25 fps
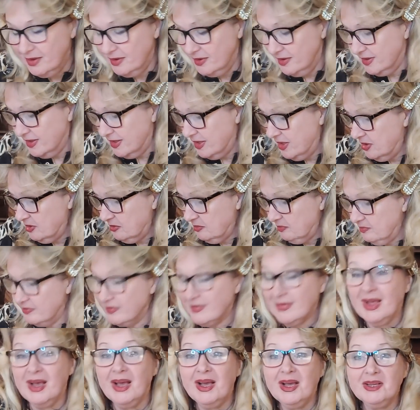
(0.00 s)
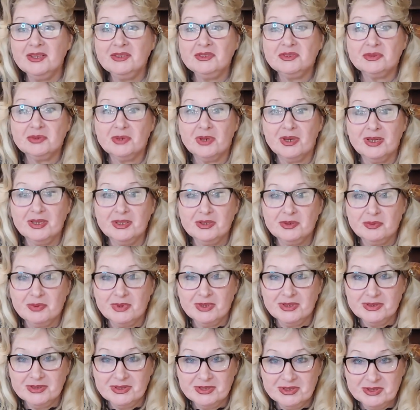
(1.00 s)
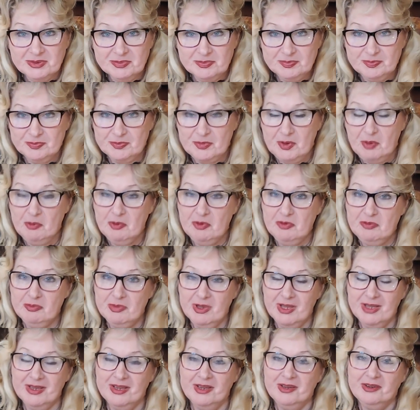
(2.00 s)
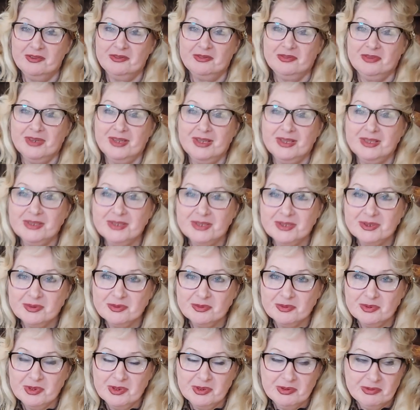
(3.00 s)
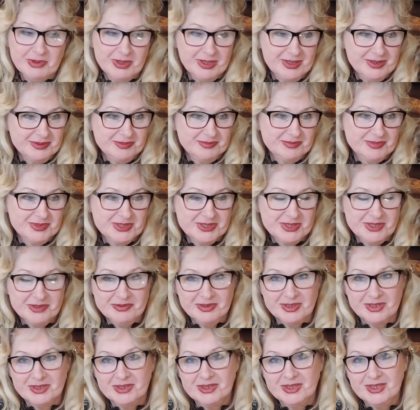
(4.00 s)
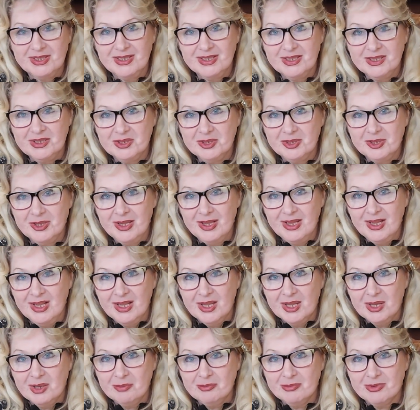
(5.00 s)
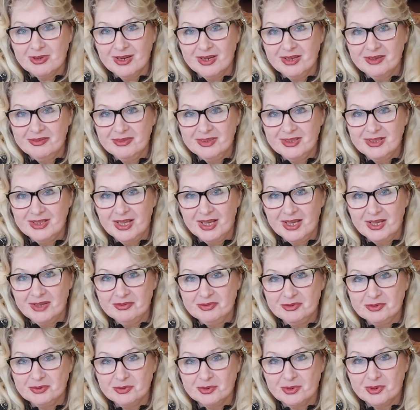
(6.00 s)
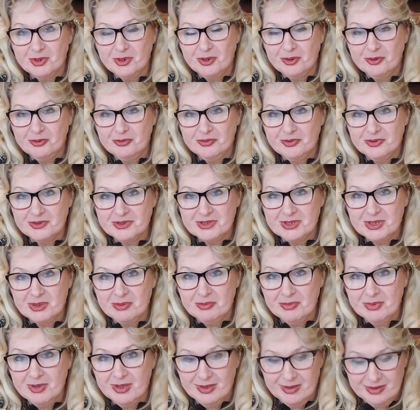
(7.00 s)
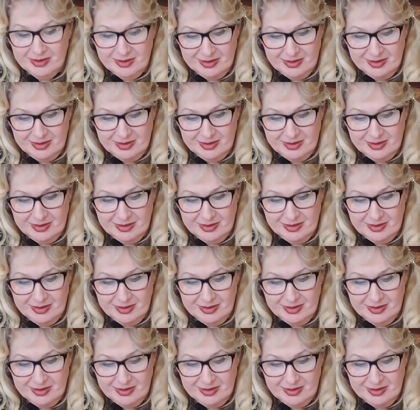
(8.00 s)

Okay, I tried once with my girlfriend. We were 17, brave enough to go for some